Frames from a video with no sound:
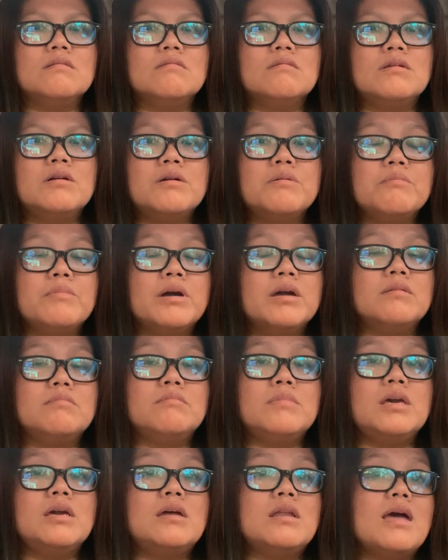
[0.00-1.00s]
there might
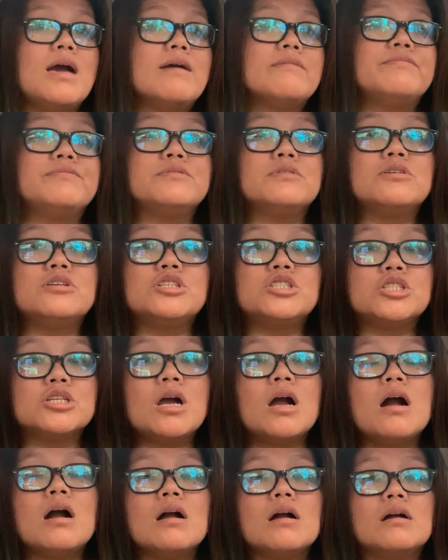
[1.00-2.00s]
be an
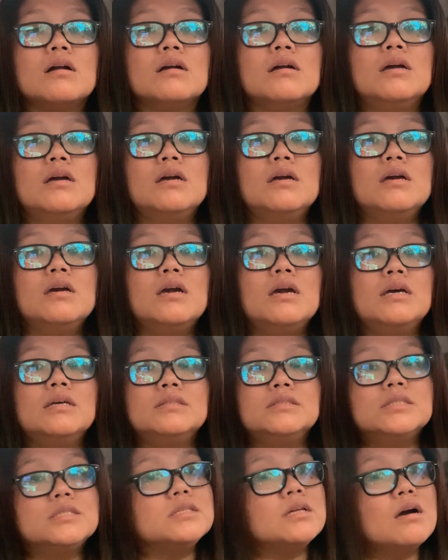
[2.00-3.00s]
aftershock
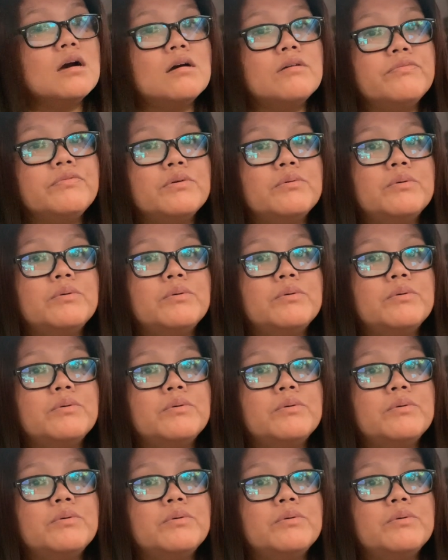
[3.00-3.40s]
and stuff.